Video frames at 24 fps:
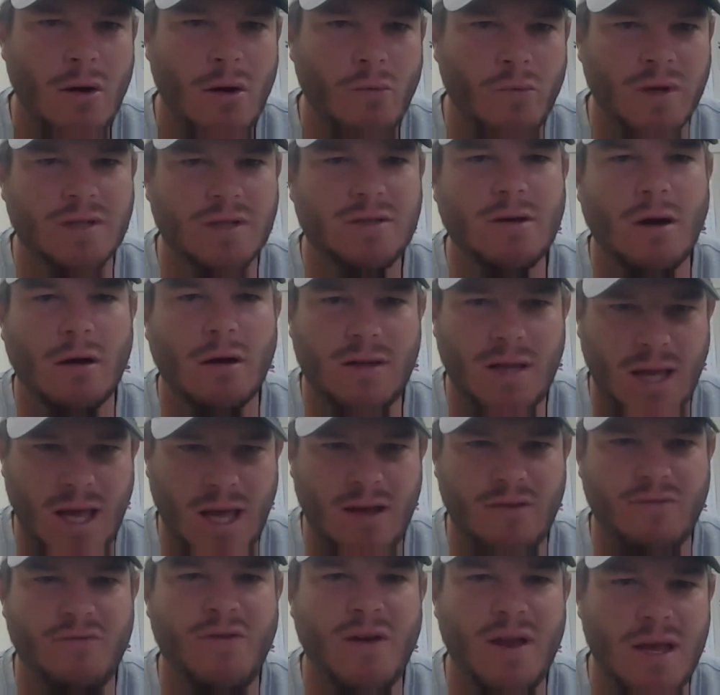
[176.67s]
We start to
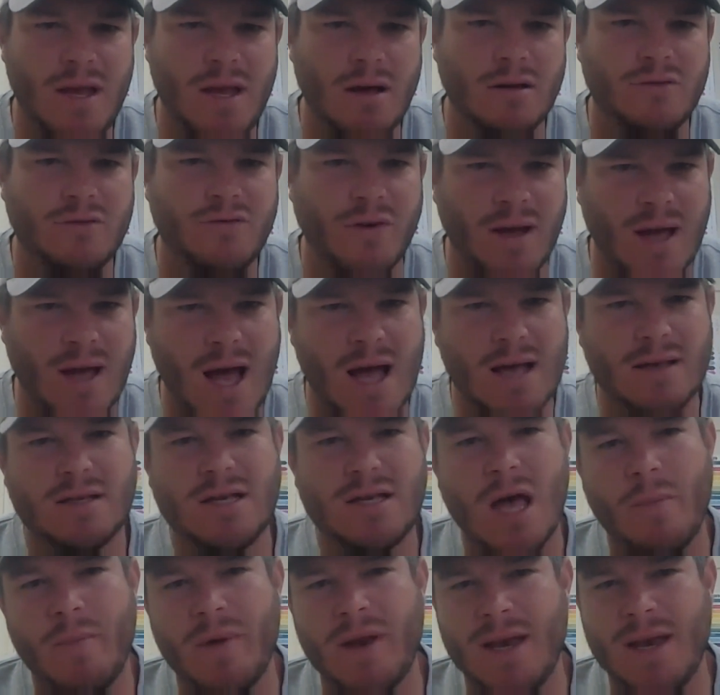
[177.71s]
get videos for guys
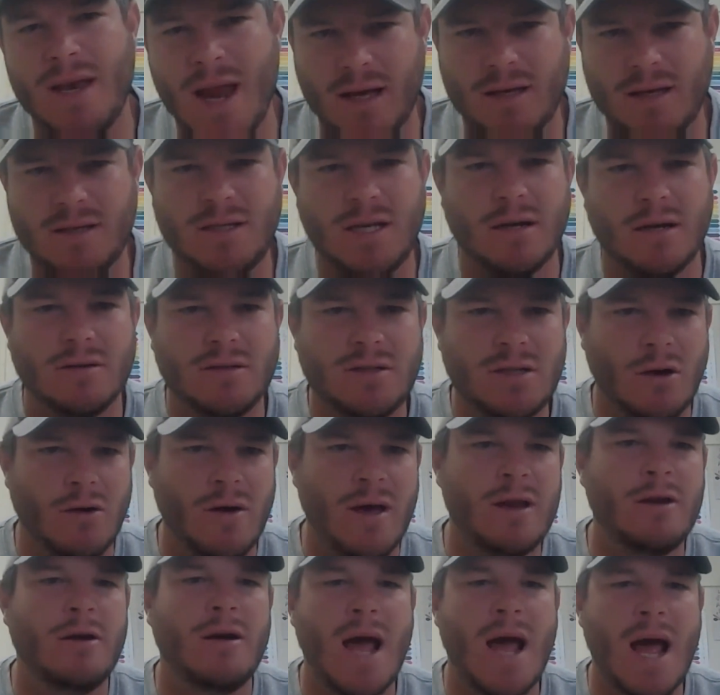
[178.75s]
coming next year. So
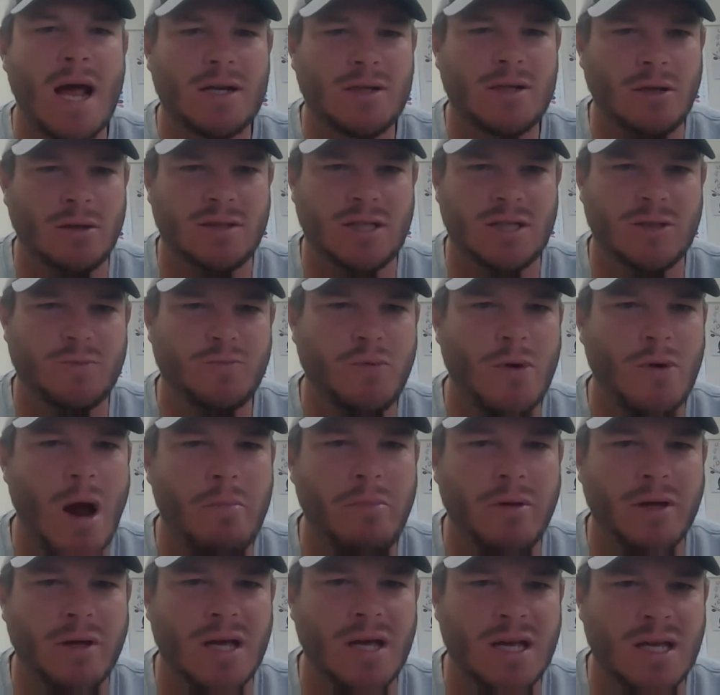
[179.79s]
internationals is
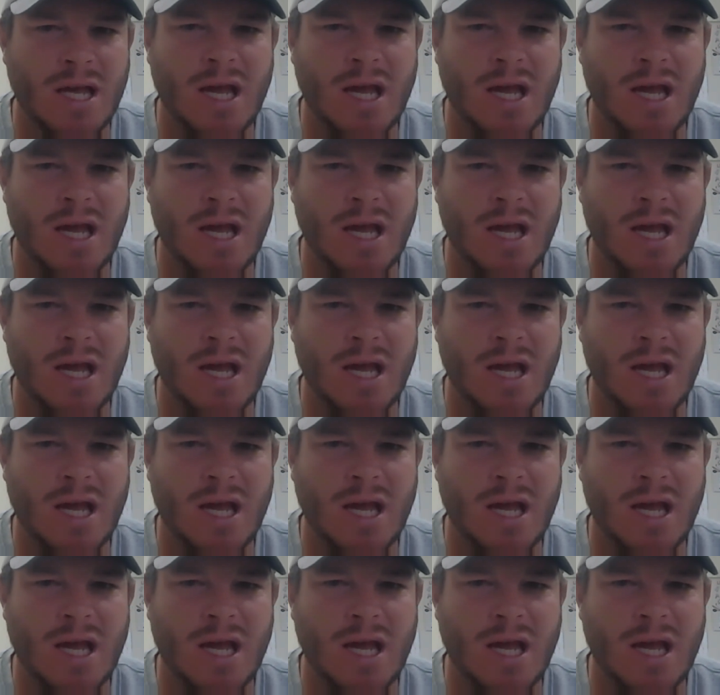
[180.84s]
probably a